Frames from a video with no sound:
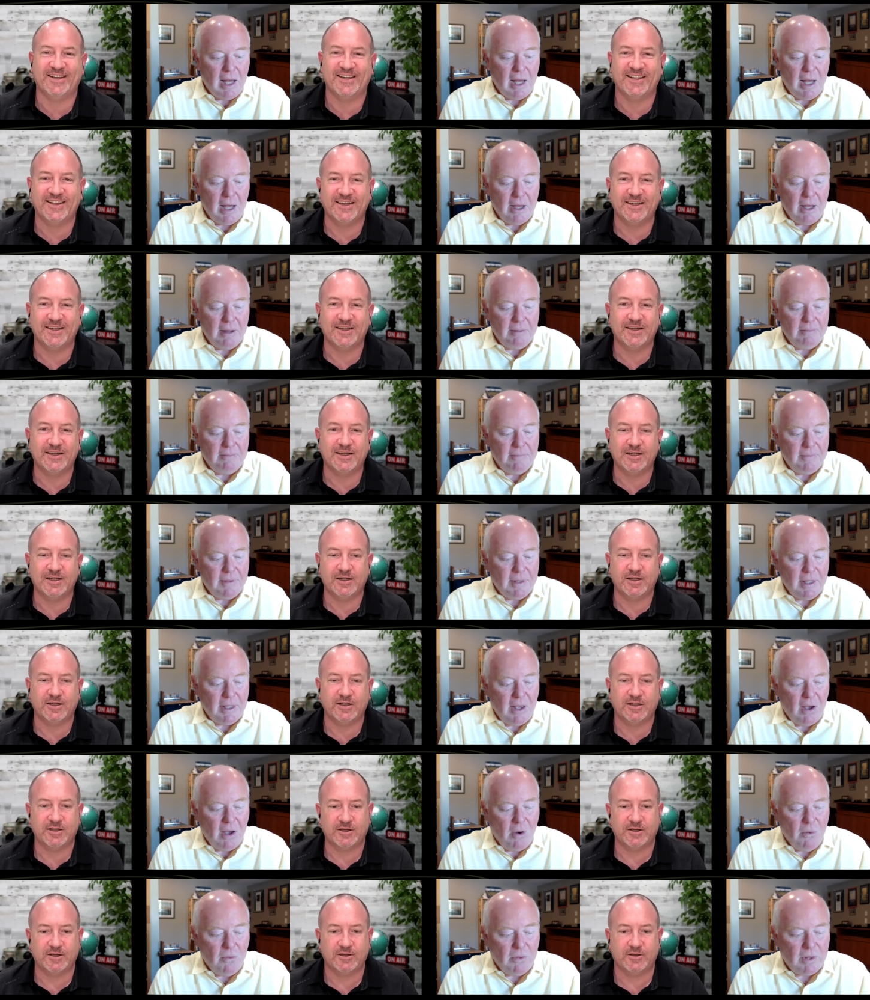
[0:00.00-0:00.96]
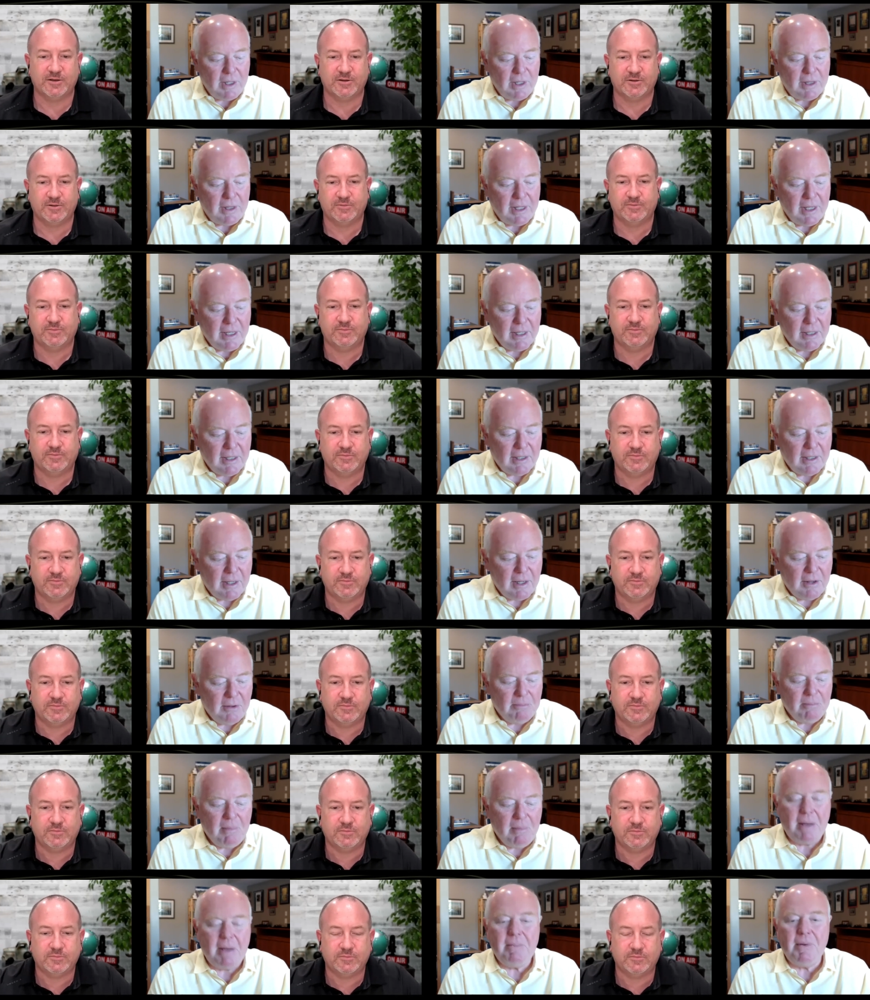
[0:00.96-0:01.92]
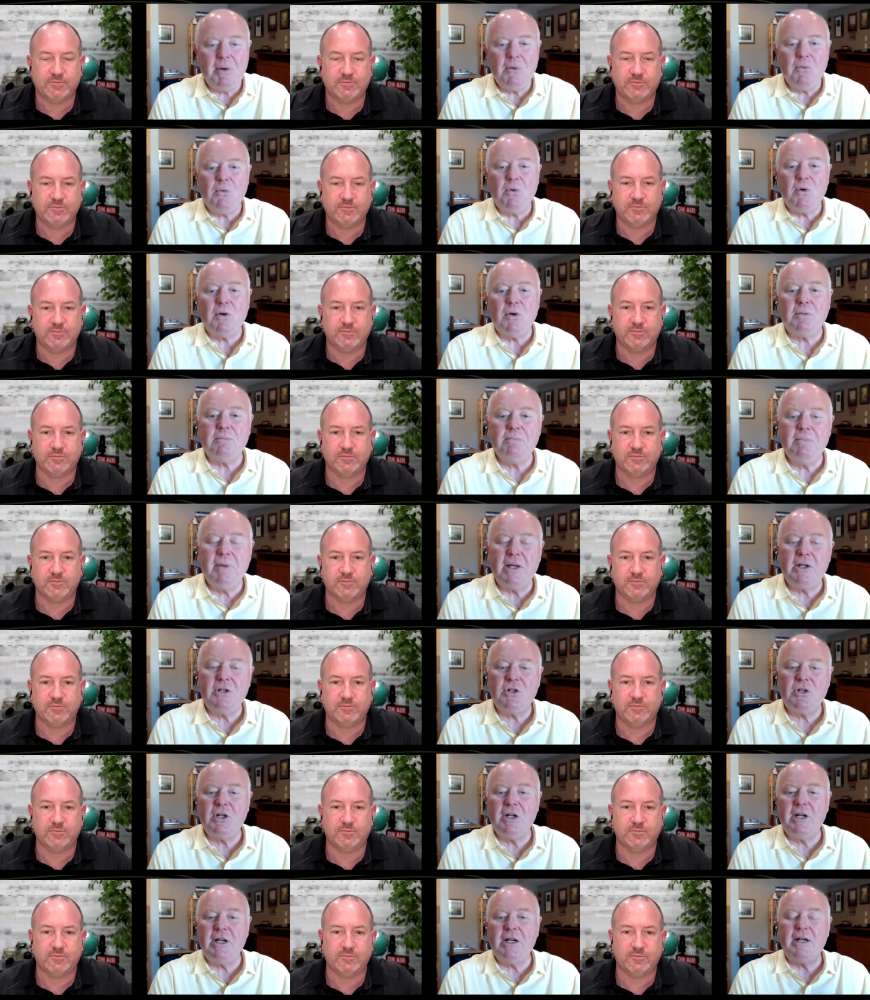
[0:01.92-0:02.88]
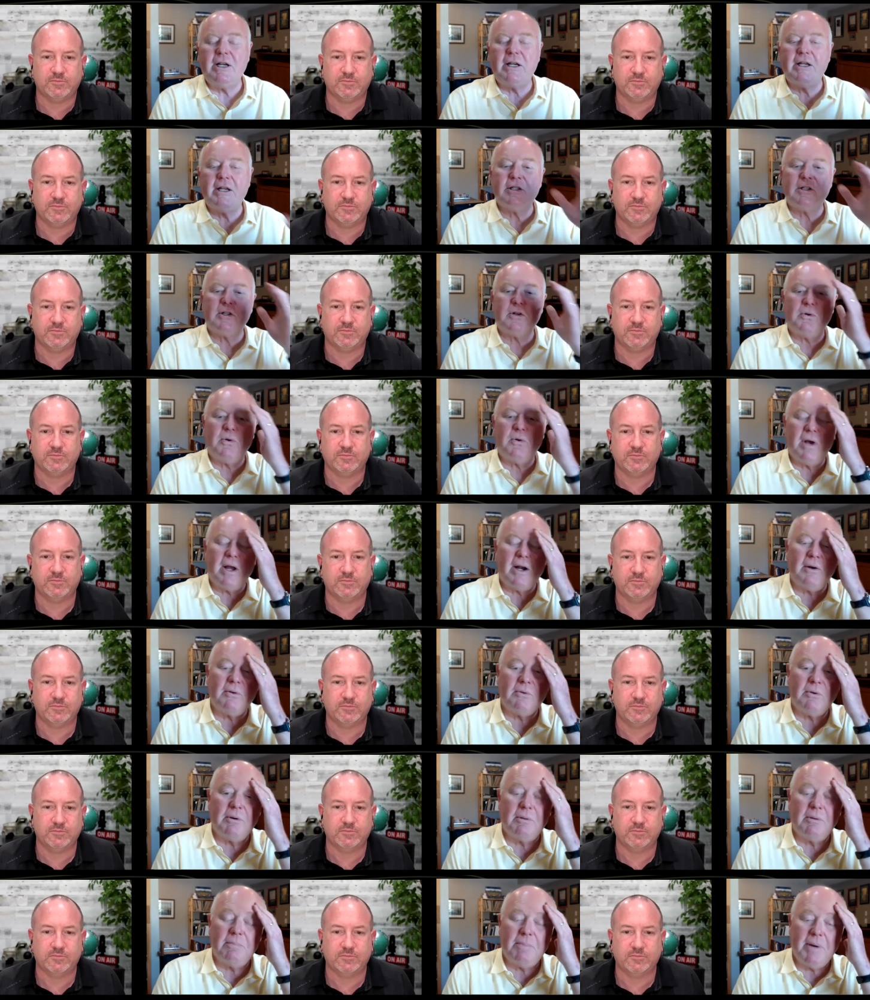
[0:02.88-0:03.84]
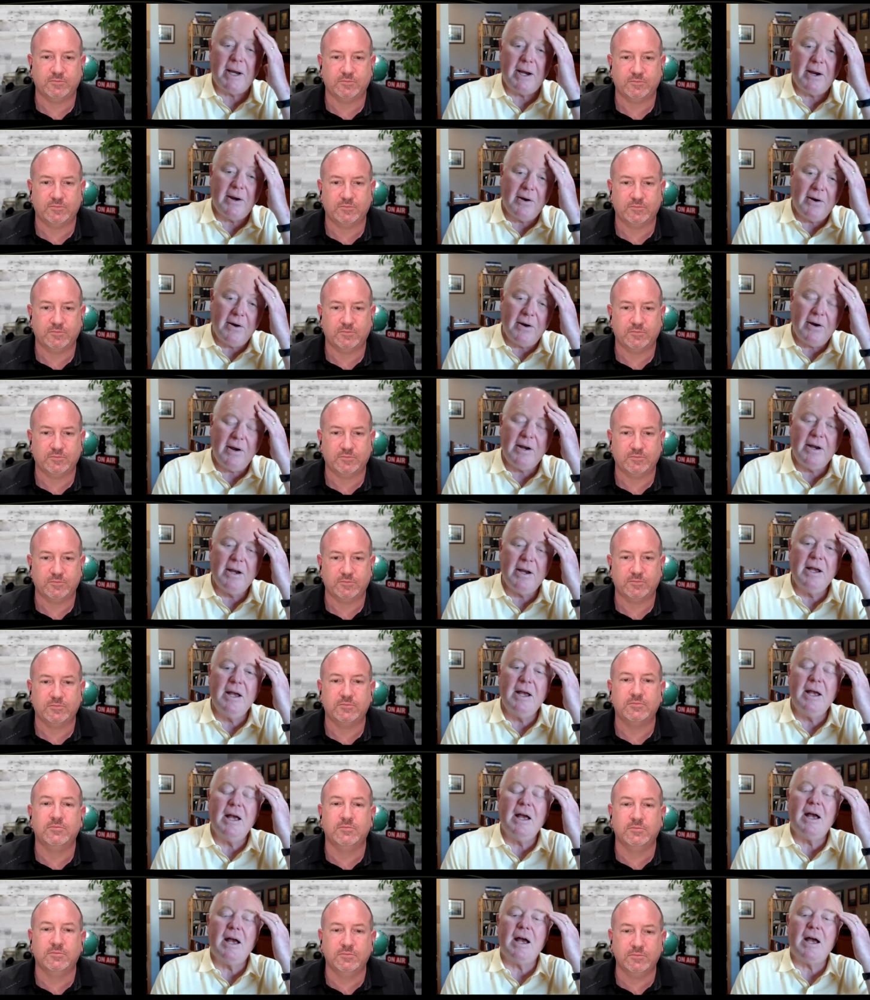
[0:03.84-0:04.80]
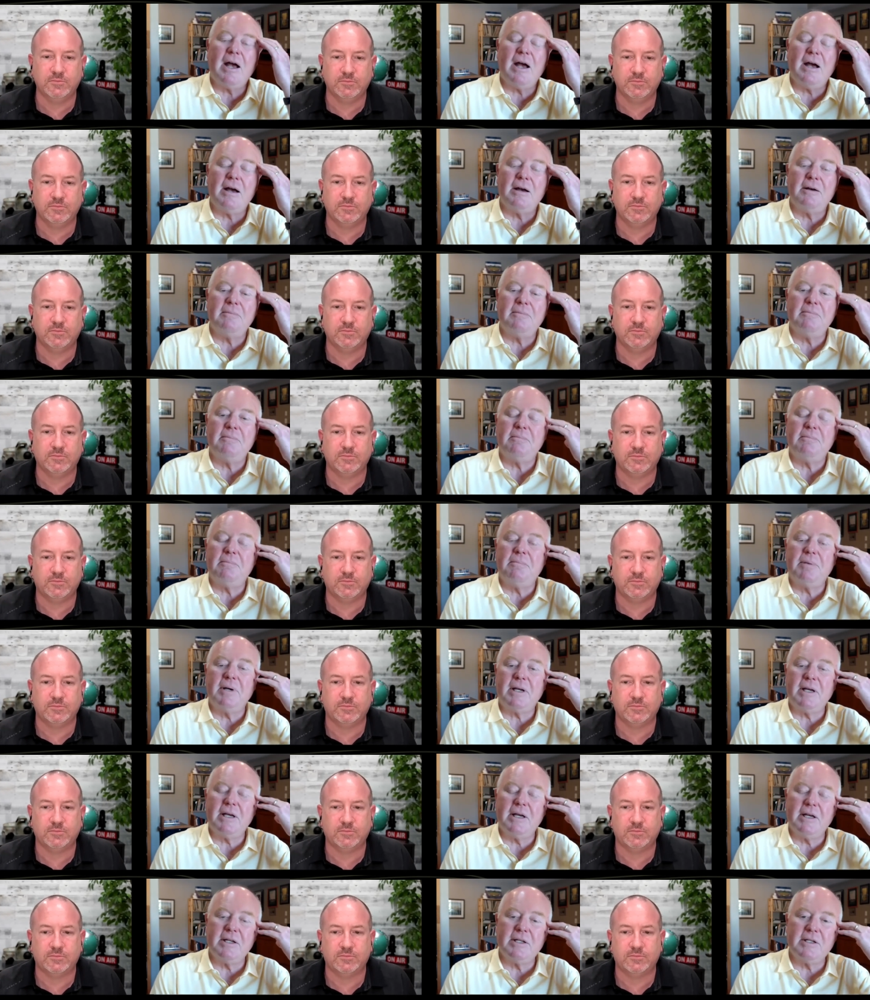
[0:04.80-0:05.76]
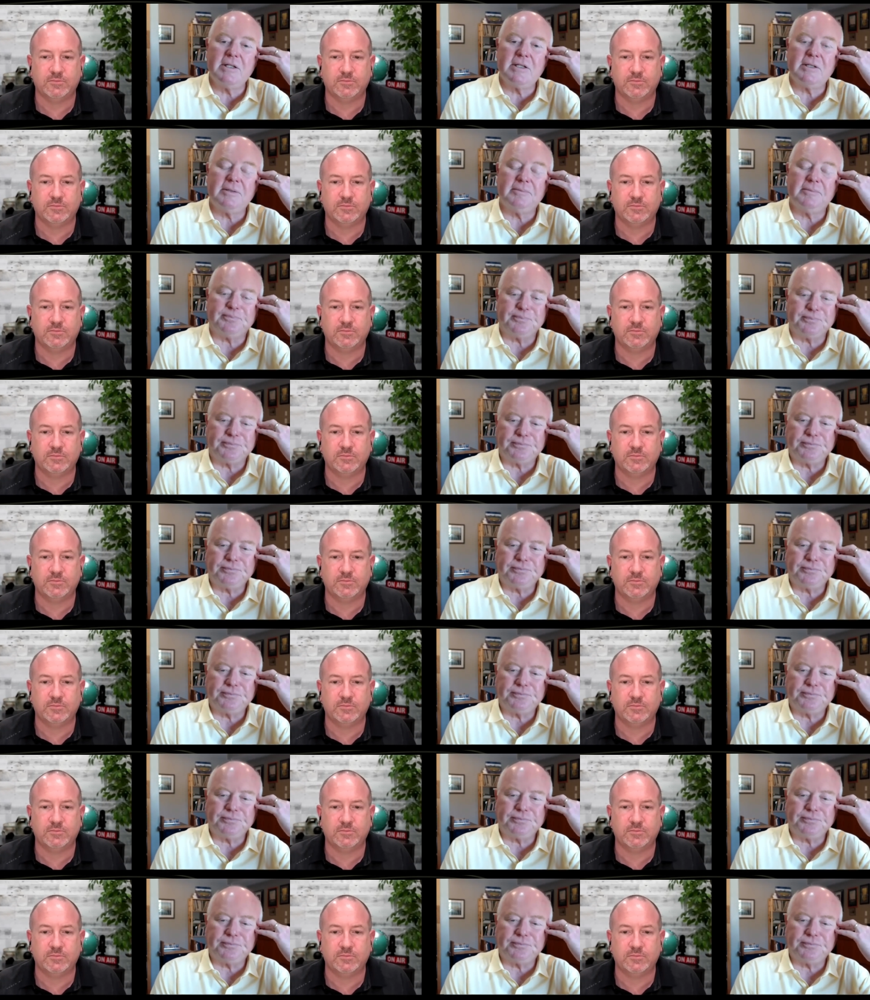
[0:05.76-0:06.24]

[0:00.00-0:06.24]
Speaker 1: Um, the only thing that might be worth mentioning is credit repair, mm-hmm. um, because